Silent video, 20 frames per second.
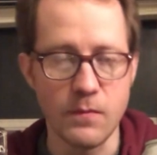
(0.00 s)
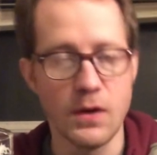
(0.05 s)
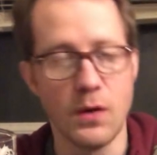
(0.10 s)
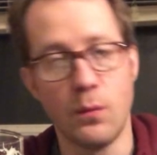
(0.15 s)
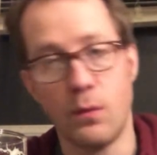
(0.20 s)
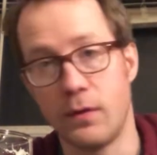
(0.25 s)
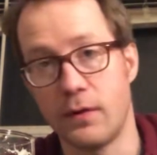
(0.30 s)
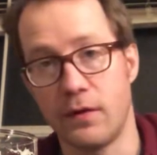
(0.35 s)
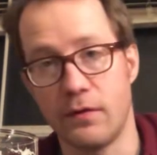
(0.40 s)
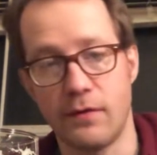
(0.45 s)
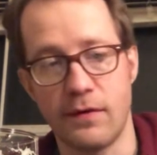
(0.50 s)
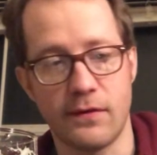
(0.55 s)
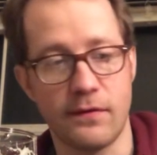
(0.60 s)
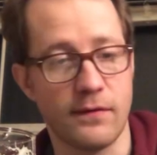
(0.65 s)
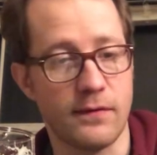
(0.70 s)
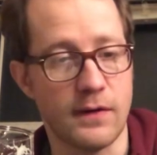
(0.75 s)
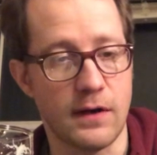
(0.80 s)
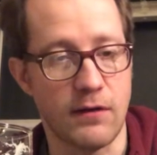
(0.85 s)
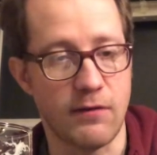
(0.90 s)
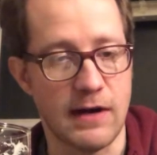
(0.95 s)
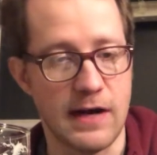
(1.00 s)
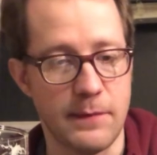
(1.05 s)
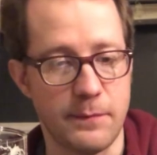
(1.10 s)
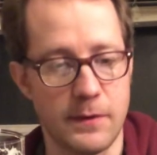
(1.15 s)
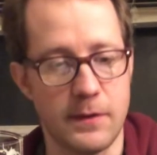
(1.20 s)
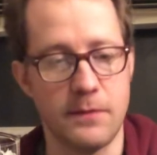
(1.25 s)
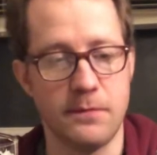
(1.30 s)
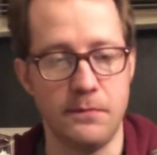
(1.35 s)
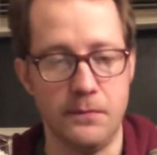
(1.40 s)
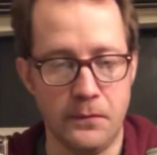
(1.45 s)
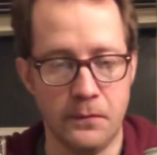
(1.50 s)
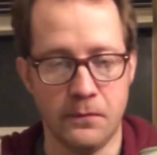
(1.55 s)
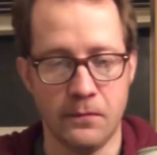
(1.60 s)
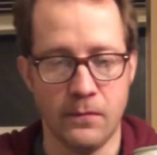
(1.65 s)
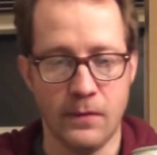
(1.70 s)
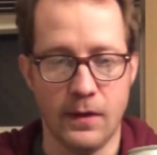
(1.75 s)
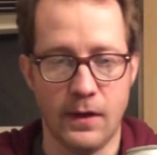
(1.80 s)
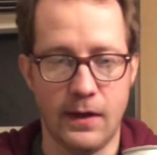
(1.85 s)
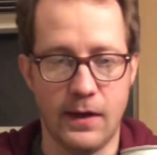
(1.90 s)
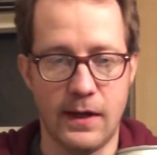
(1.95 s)
One of the reasons I grabbed it,
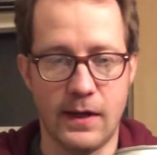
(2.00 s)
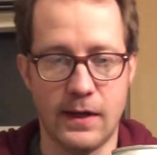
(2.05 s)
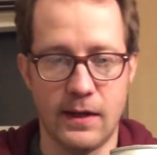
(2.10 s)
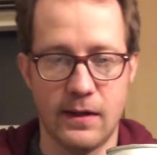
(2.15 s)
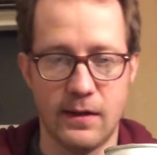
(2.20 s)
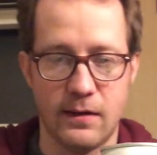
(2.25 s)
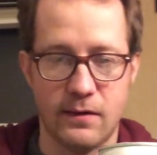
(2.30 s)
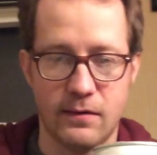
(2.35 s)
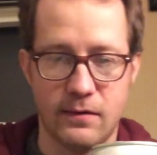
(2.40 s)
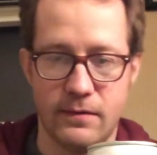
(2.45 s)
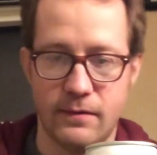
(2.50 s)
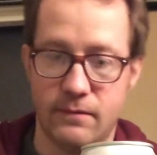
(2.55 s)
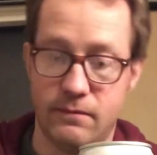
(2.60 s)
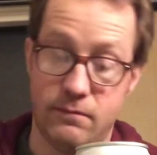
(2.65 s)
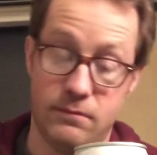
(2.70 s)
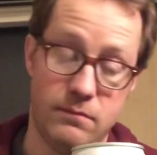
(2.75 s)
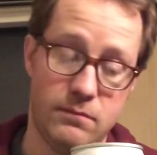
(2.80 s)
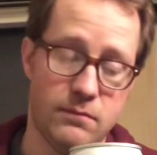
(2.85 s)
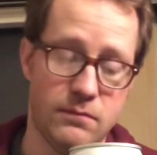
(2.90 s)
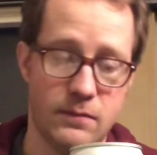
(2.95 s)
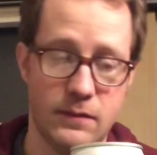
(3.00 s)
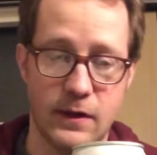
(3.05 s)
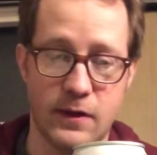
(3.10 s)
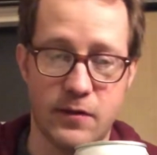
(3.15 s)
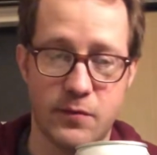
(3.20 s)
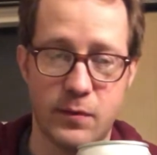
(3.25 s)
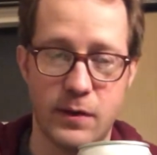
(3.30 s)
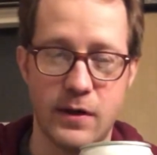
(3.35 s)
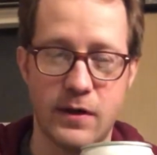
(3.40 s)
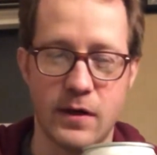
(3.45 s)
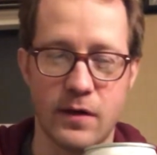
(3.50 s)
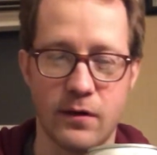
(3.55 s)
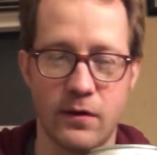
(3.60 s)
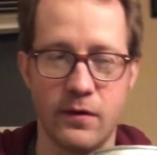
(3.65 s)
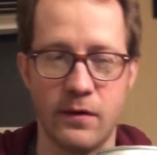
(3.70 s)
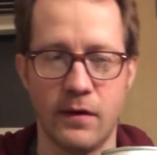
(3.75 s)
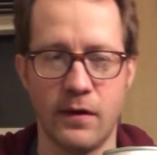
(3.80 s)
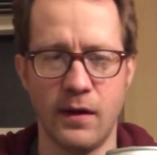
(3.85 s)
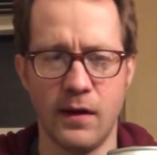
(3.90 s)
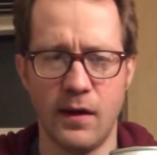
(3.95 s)
and it's pretty darn
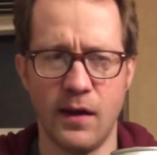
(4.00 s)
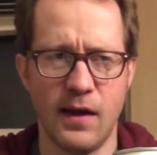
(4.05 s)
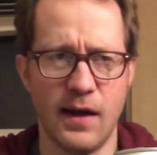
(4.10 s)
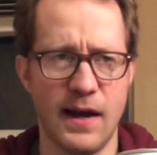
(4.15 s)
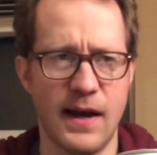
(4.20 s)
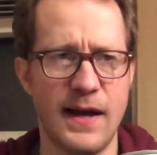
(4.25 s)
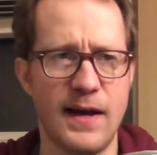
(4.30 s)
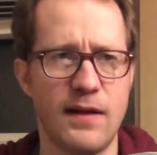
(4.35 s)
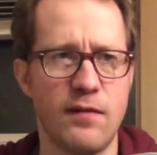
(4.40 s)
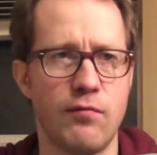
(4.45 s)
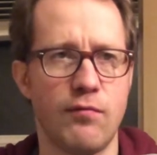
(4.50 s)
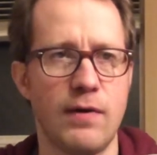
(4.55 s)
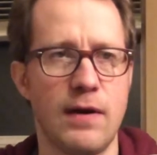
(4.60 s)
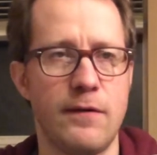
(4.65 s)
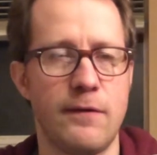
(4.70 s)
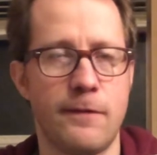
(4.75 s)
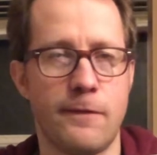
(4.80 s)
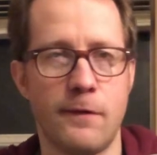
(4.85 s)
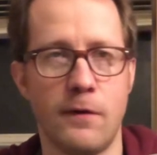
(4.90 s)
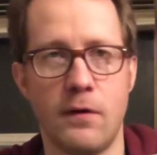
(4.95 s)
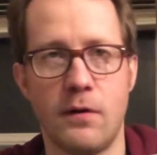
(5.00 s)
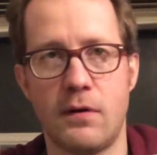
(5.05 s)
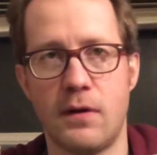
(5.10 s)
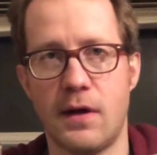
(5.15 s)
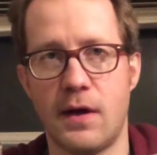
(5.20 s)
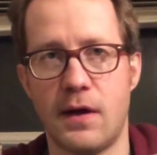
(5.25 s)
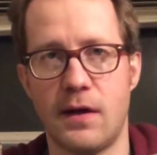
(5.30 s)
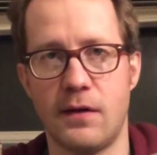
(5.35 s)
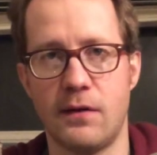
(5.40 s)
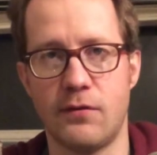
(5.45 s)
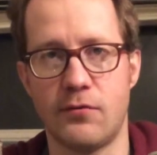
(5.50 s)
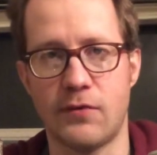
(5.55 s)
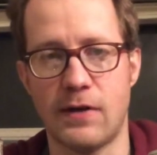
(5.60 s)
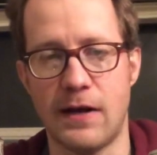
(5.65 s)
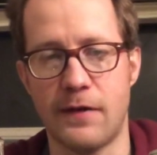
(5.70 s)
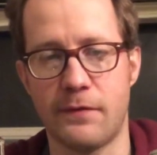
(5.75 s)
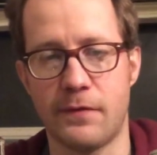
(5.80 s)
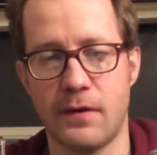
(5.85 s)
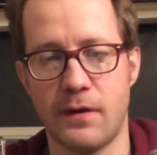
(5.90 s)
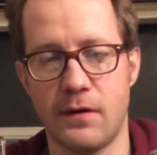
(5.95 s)
good. I had Red Fern on
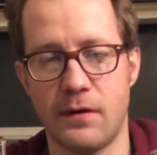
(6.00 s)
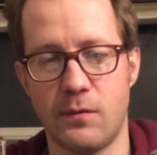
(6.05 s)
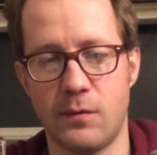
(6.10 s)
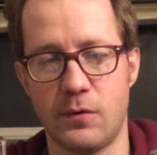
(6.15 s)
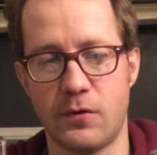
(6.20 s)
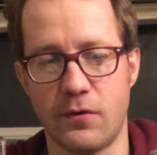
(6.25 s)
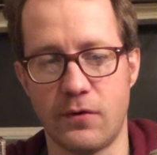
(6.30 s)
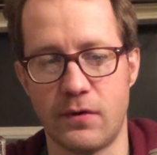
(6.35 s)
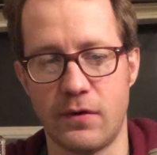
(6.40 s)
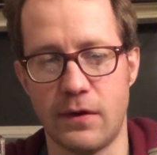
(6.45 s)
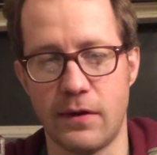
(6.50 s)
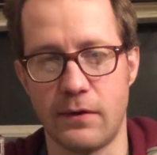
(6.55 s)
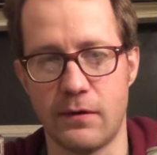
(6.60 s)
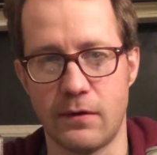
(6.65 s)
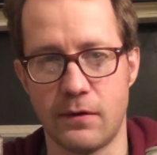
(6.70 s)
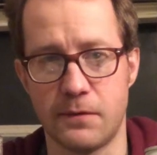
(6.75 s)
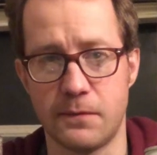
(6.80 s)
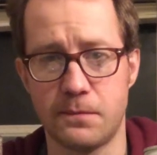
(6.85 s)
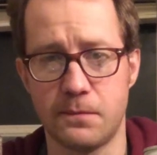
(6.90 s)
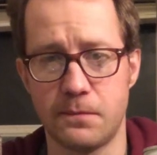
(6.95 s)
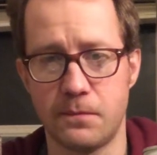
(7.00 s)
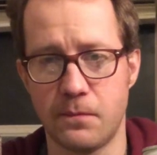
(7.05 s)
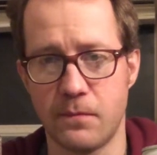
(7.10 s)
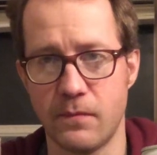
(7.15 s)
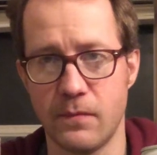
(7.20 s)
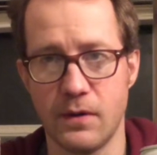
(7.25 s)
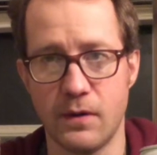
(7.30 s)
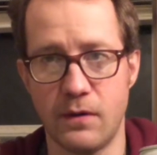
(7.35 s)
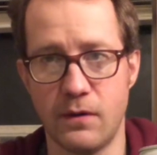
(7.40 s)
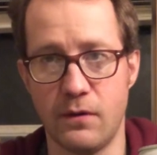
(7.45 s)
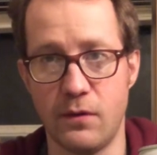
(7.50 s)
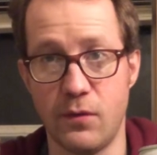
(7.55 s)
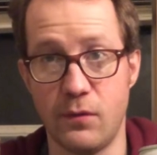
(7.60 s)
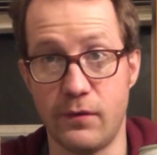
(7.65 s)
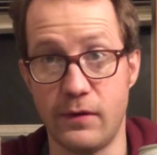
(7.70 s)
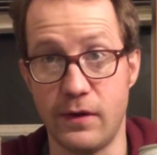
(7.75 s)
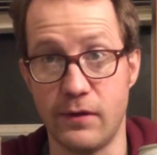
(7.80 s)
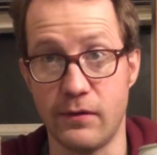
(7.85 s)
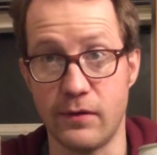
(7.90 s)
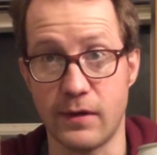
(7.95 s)
draft there, which is another New
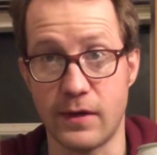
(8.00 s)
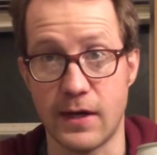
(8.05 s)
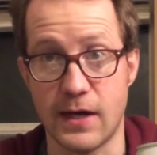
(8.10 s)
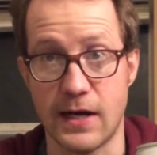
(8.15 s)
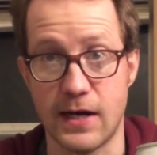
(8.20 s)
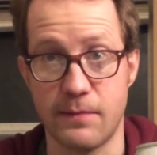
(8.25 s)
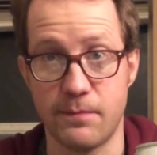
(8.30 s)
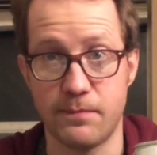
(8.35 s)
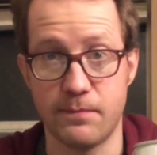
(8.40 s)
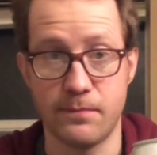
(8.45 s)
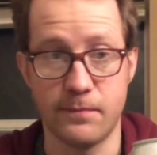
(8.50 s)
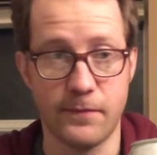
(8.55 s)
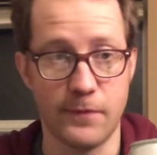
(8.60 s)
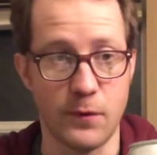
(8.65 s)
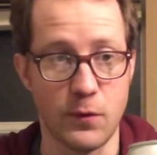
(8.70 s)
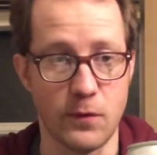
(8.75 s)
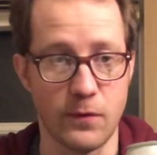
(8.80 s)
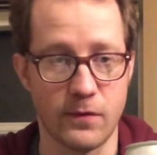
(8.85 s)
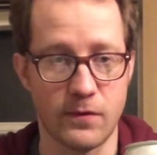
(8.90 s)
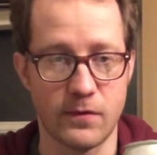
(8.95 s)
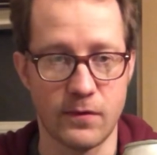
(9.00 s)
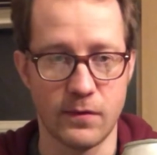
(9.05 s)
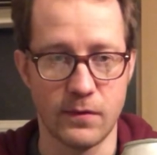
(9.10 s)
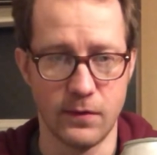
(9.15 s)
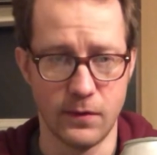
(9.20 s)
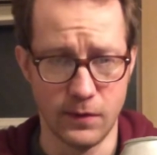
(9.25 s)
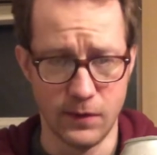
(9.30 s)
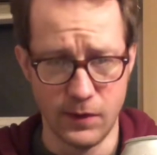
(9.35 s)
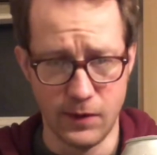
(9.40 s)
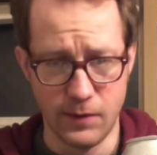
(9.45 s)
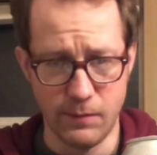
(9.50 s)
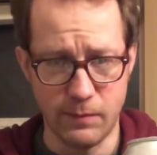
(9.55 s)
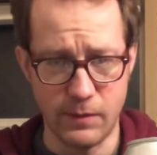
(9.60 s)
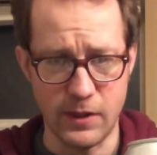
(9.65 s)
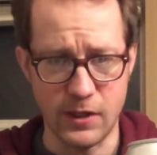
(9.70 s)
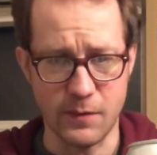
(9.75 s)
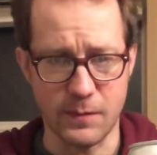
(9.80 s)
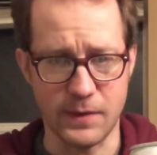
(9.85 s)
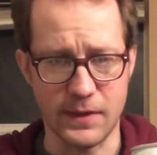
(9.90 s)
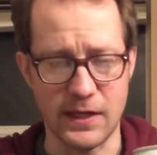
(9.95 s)
Zealand hop focused
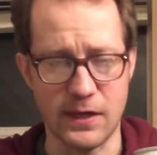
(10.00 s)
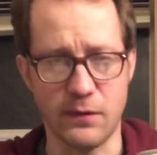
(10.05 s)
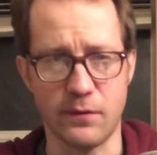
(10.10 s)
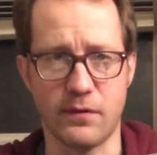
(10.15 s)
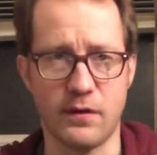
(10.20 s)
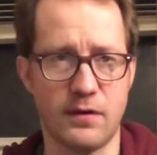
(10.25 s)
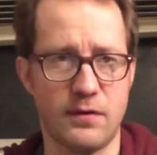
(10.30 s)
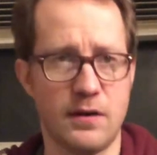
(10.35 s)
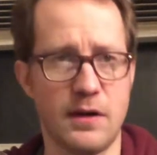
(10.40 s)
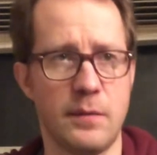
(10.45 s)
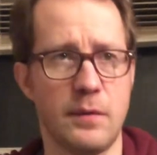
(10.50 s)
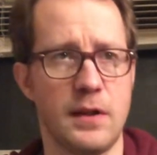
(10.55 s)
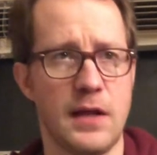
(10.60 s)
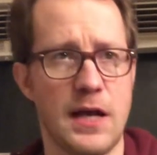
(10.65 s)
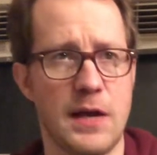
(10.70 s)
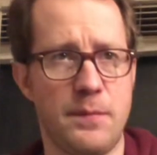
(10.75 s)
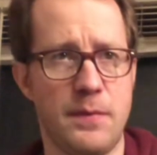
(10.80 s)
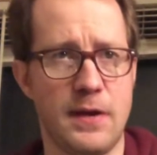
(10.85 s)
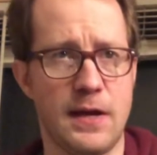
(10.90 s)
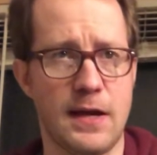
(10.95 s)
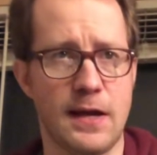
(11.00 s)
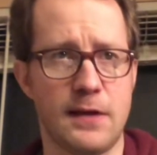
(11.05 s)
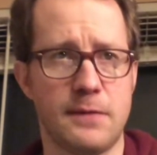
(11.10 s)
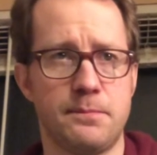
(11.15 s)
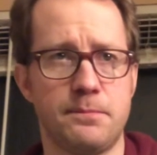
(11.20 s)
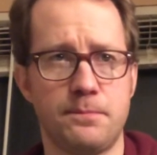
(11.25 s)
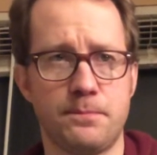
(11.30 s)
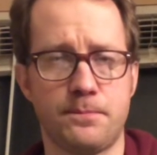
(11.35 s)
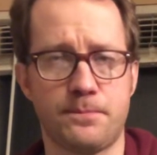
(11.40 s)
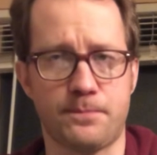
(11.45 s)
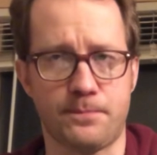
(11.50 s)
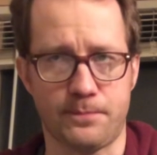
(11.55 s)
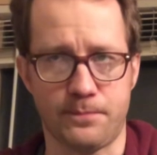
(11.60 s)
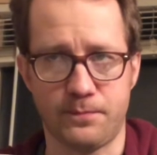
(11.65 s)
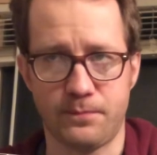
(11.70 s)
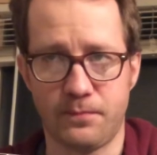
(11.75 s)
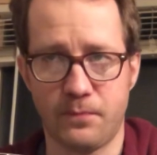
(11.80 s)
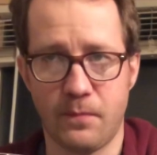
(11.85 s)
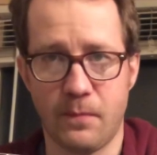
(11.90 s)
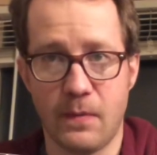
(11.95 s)
beer, but that was a double IPA,
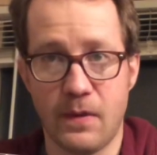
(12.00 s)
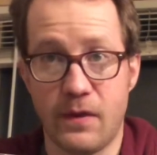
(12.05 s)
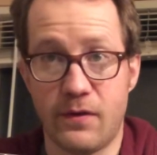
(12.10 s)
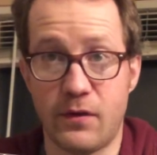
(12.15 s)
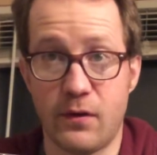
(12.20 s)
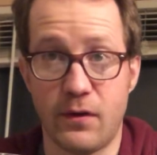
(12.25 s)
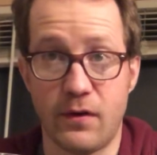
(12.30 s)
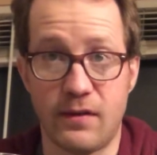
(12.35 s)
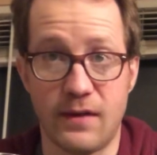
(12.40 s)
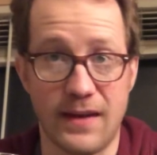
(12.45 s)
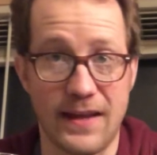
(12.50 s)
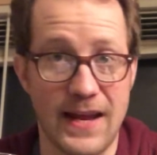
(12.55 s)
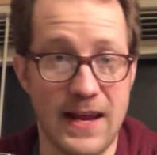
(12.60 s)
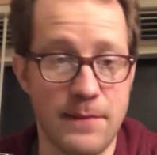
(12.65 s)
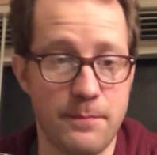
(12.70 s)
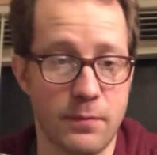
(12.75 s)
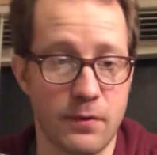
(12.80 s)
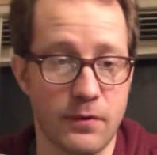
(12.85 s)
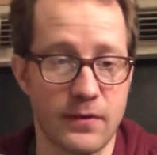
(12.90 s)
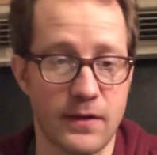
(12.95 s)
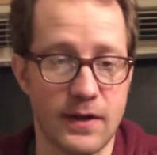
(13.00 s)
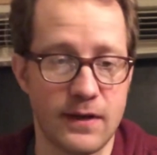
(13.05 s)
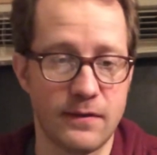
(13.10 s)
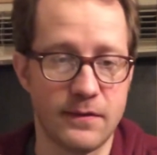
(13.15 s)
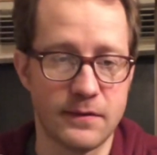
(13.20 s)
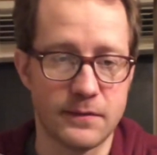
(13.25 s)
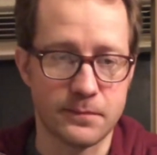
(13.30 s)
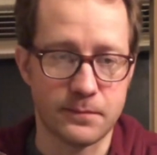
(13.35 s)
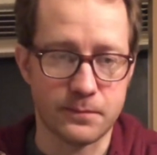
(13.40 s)
so it's like eight percent.